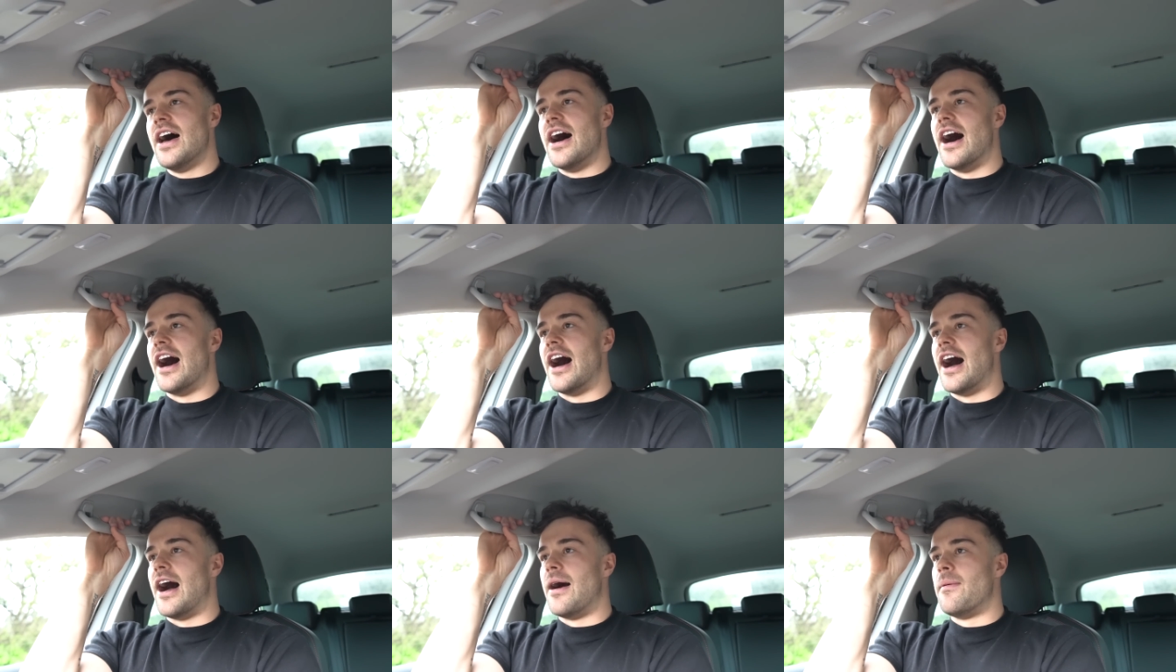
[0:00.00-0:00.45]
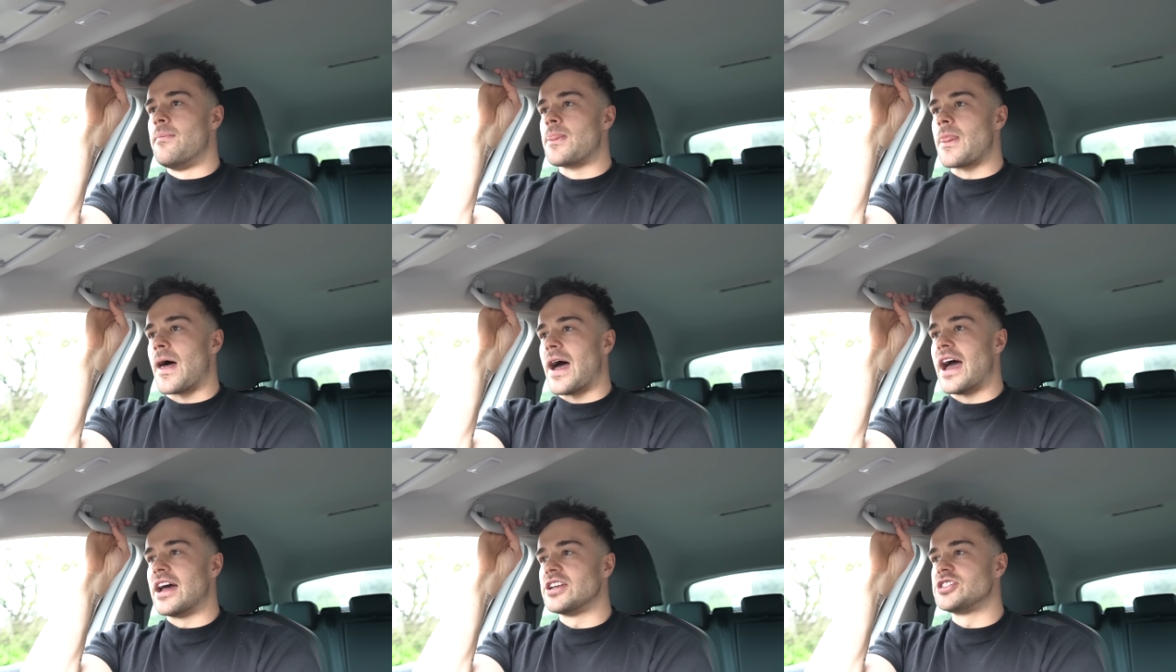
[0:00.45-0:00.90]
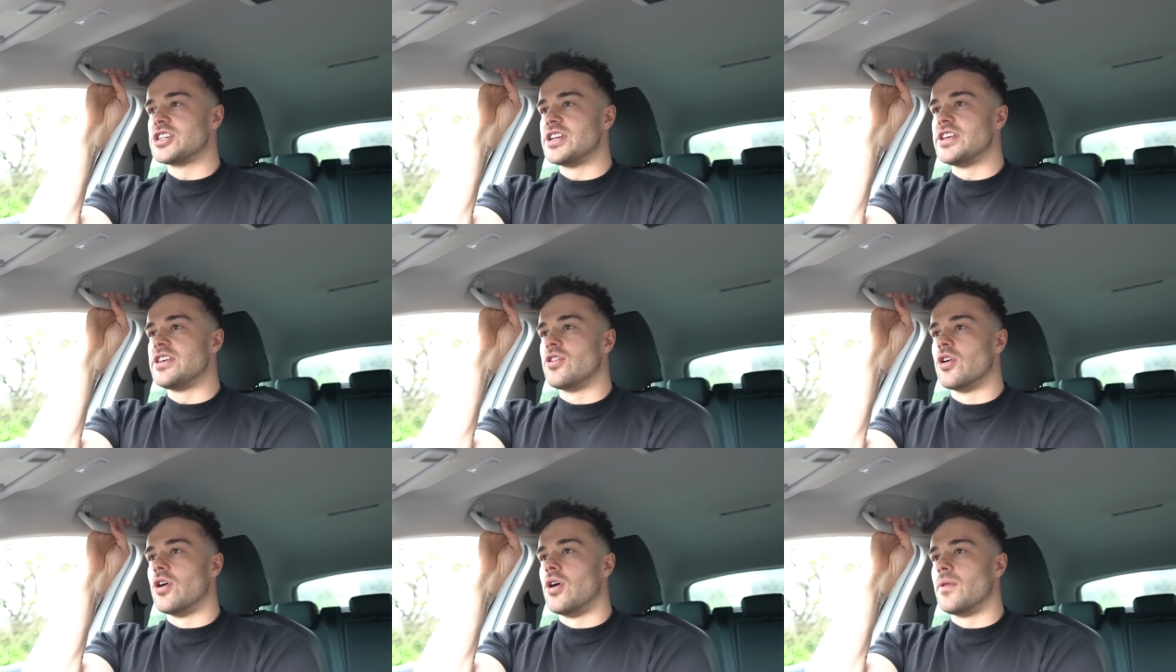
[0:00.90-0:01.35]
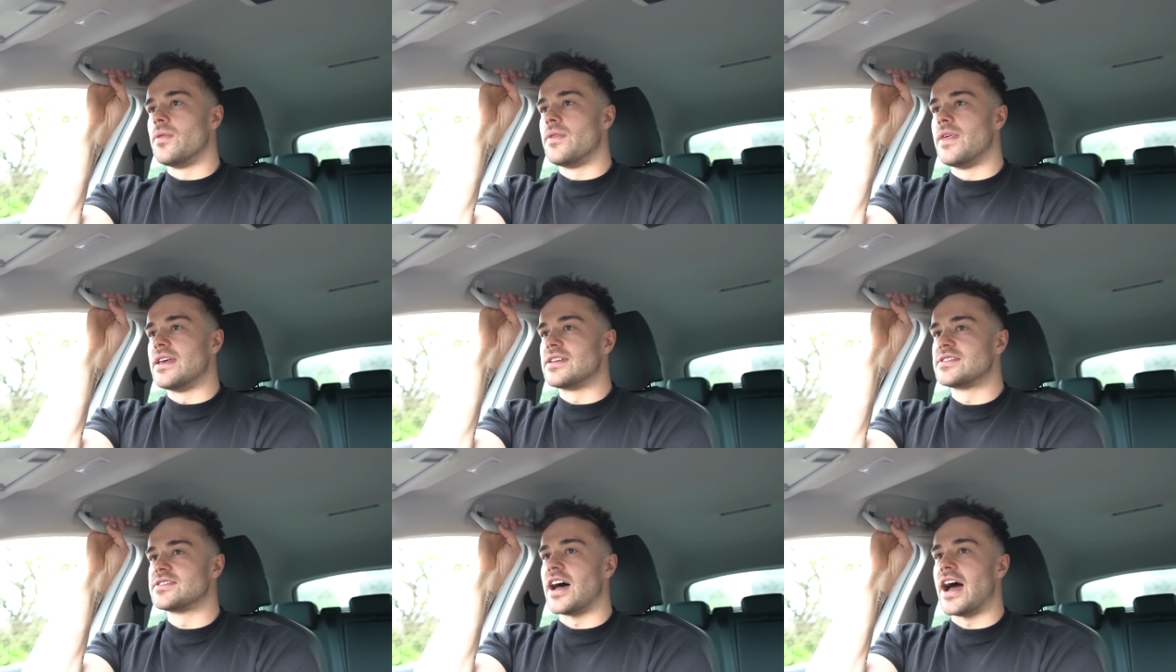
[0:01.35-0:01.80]
Um, I actually got
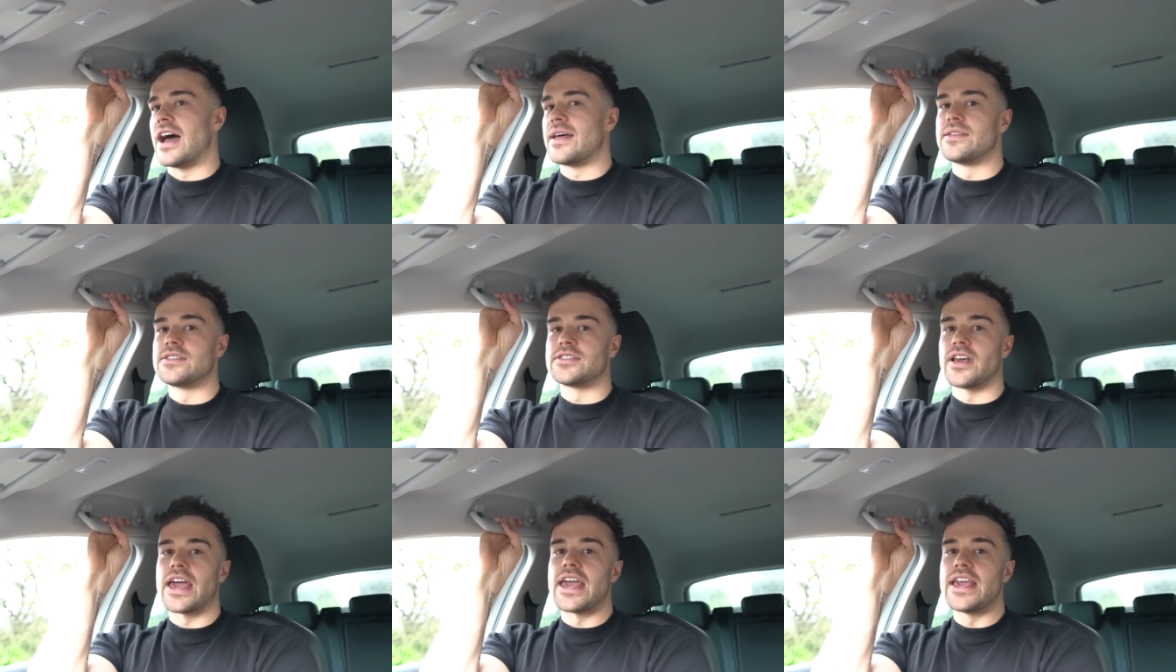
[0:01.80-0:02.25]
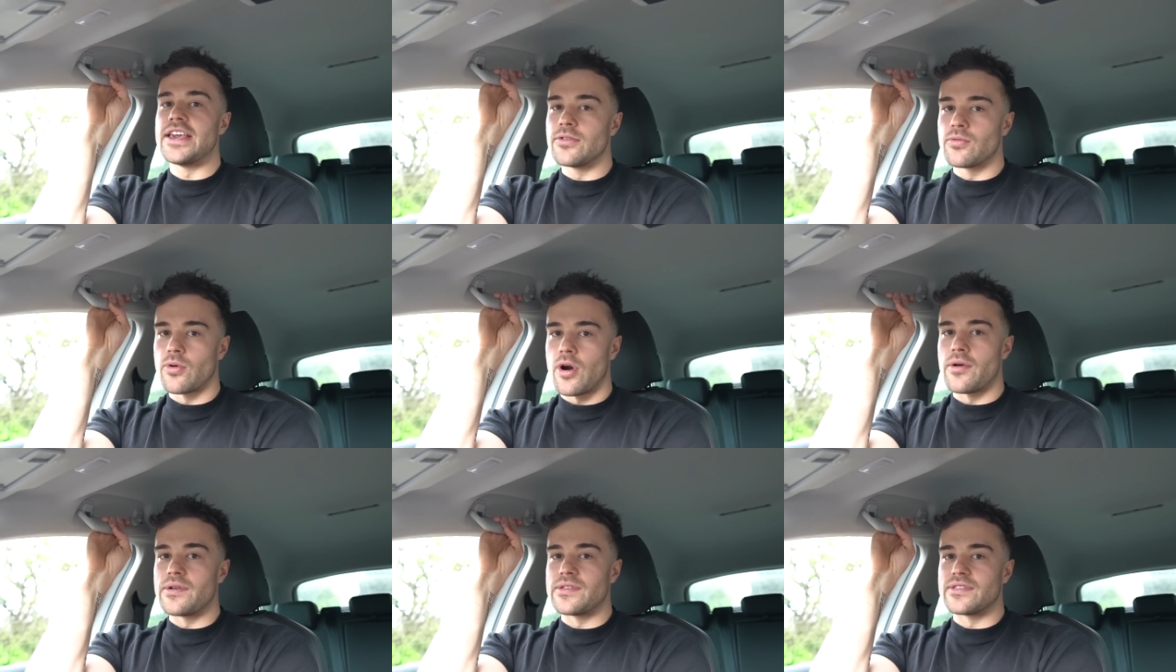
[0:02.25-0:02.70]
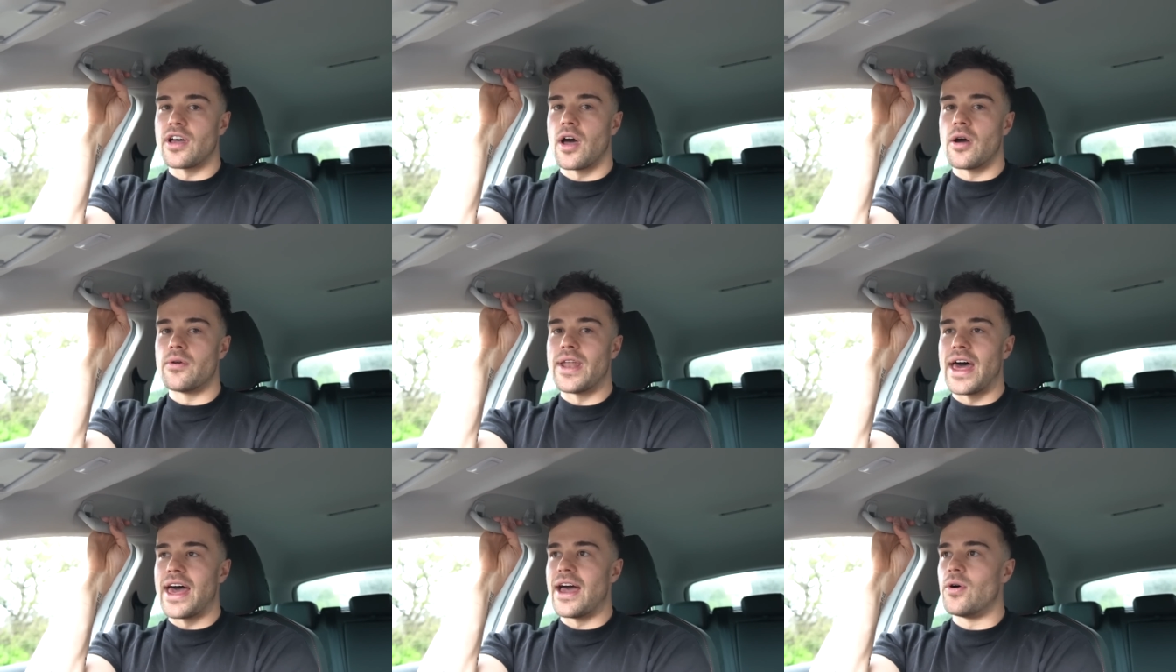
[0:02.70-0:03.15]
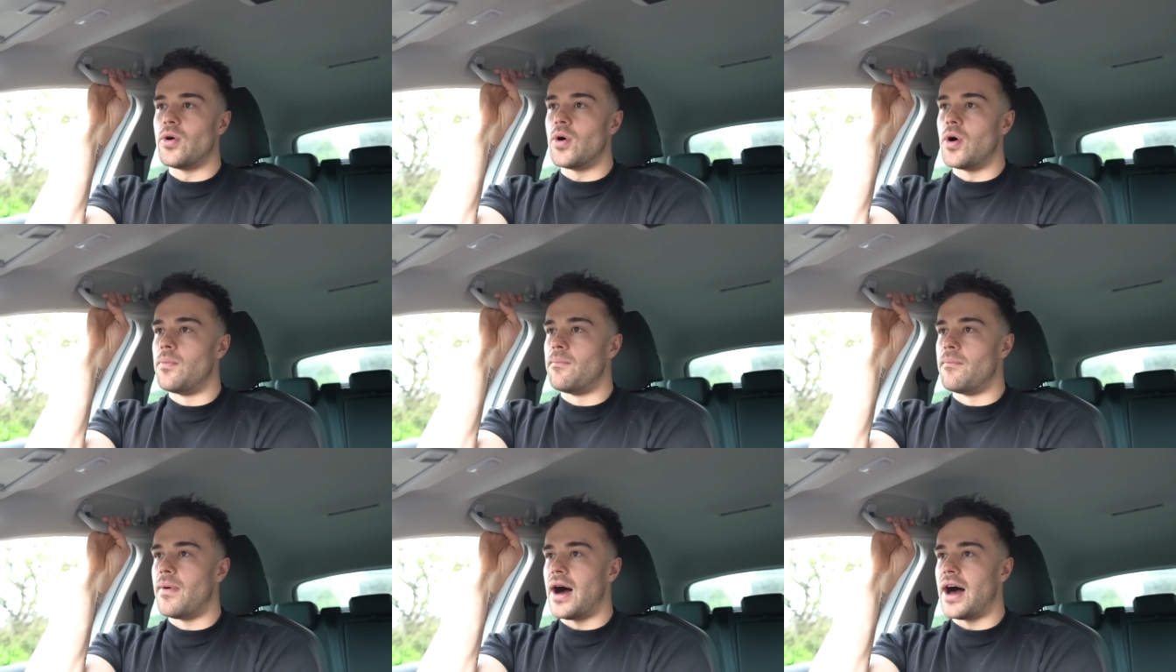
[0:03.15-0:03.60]
this, I had this like ingrowing toenail
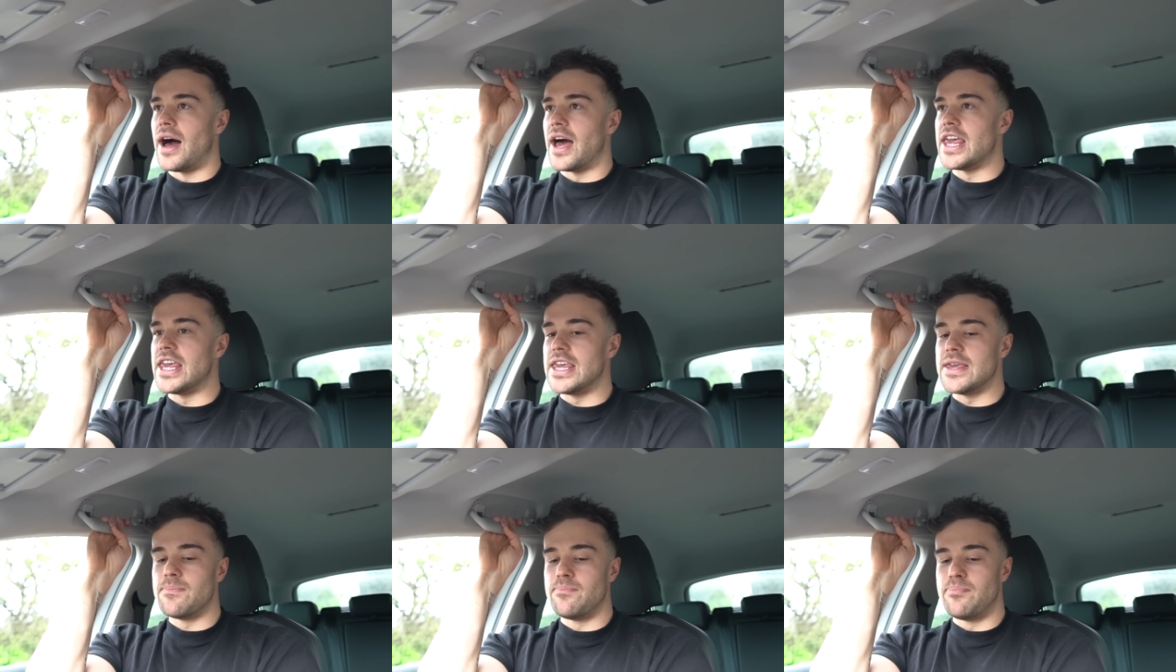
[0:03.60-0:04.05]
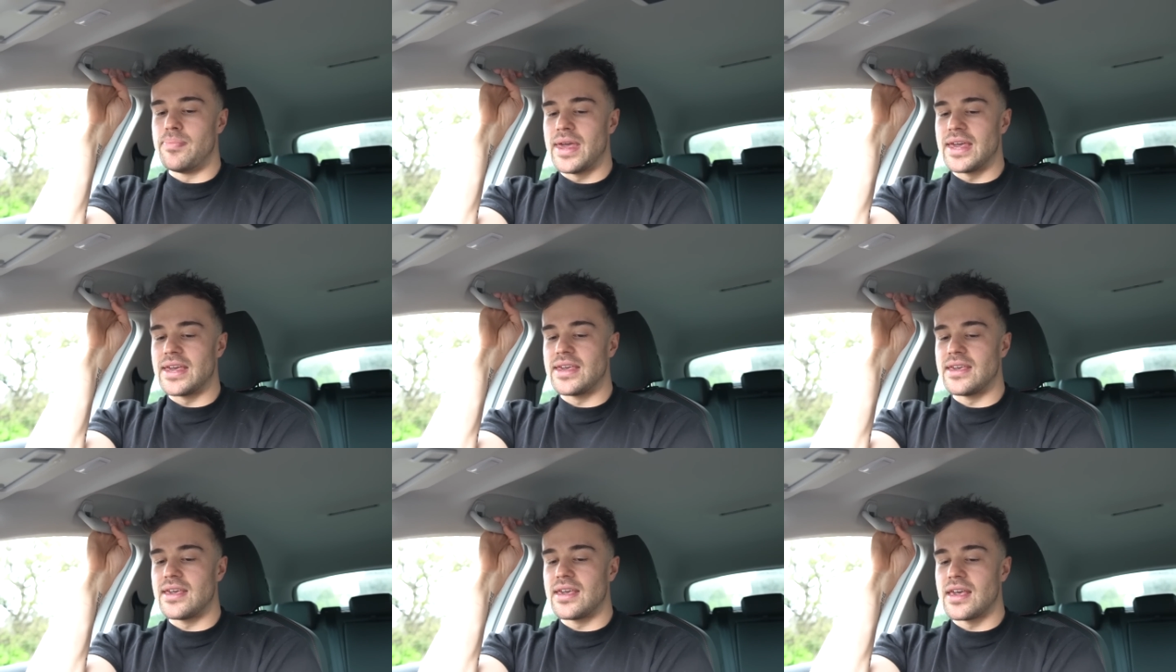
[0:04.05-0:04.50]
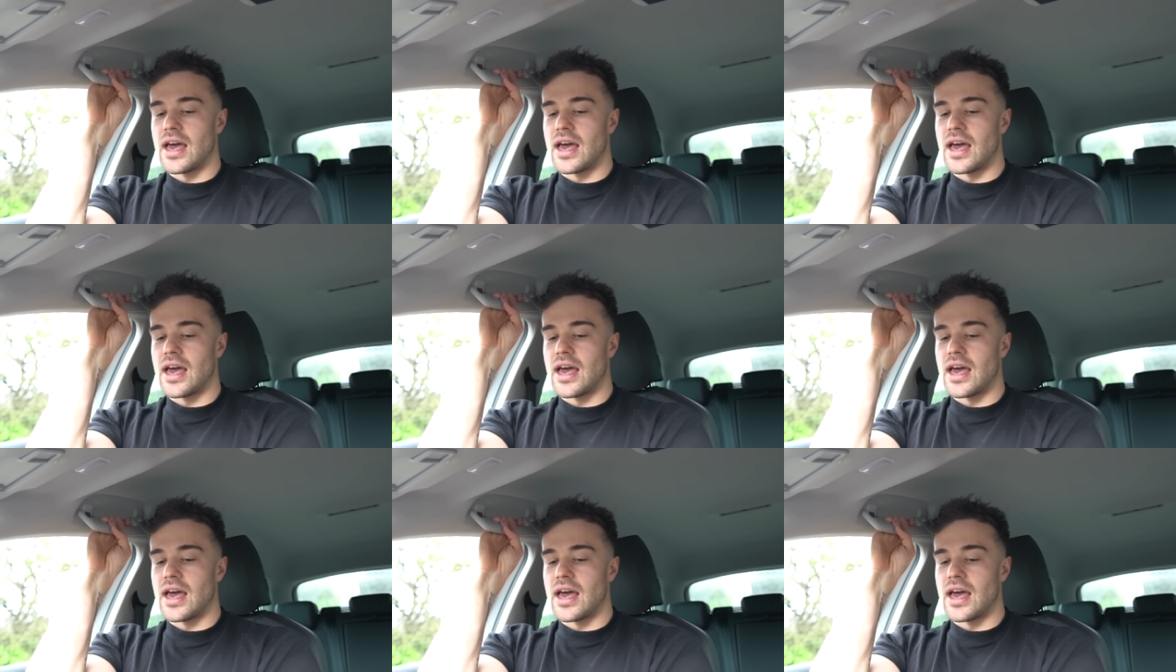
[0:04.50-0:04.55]
on my big,